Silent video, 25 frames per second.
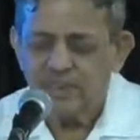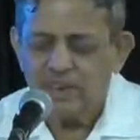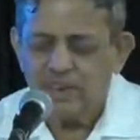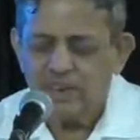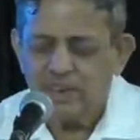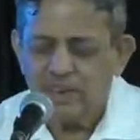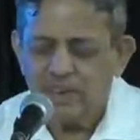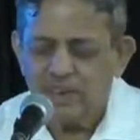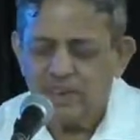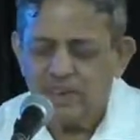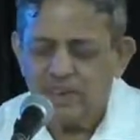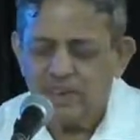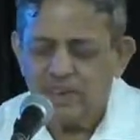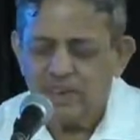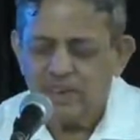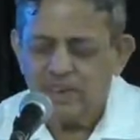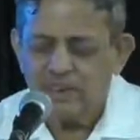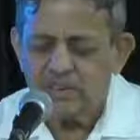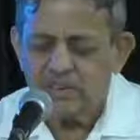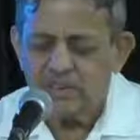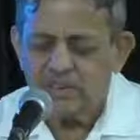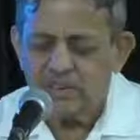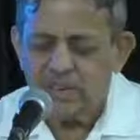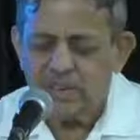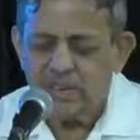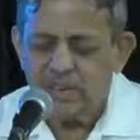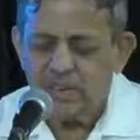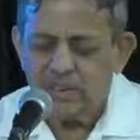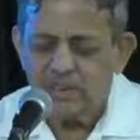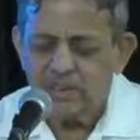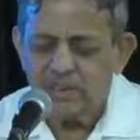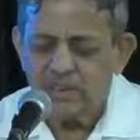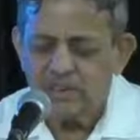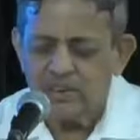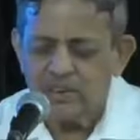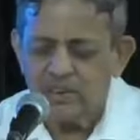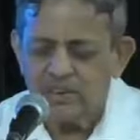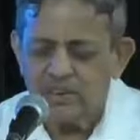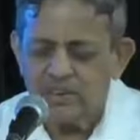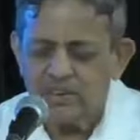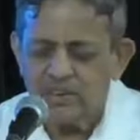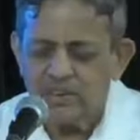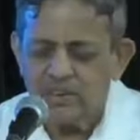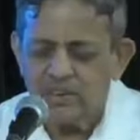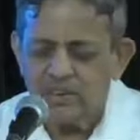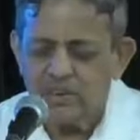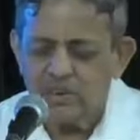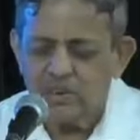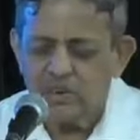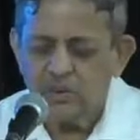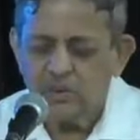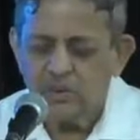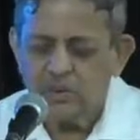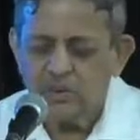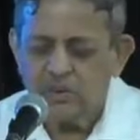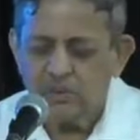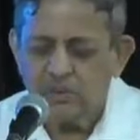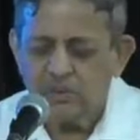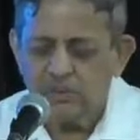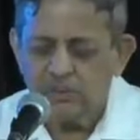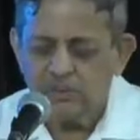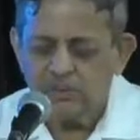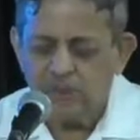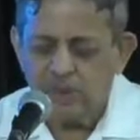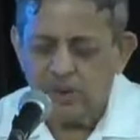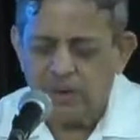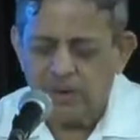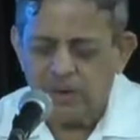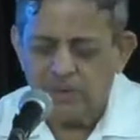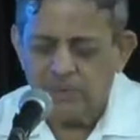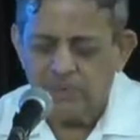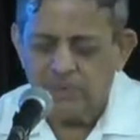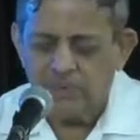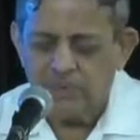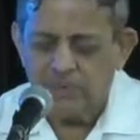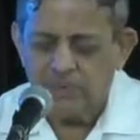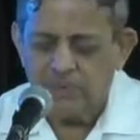And start doing the japa.